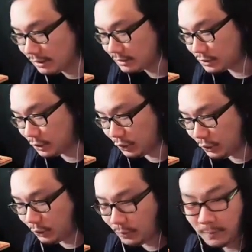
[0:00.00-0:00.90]

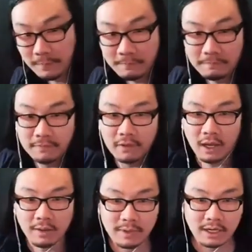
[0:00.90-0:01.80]
So,
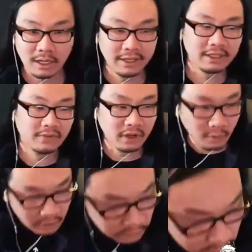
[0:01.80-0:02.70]
I mean, unless if
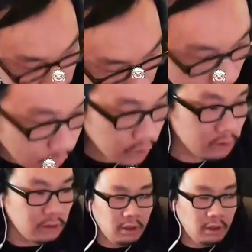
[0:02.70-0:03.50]
anyone else wants to buy one,